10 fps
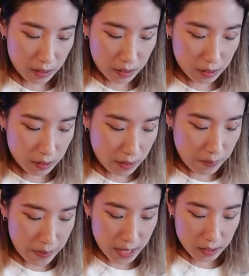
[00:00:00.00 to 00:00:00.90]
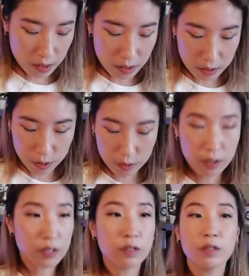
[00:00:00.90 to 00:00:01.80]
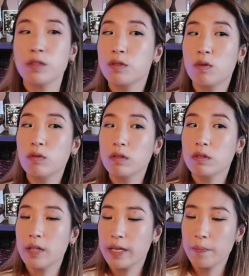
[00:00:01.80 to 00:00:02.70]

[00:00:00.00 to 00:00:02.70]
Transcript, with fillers: and this is the best contour so you don't look like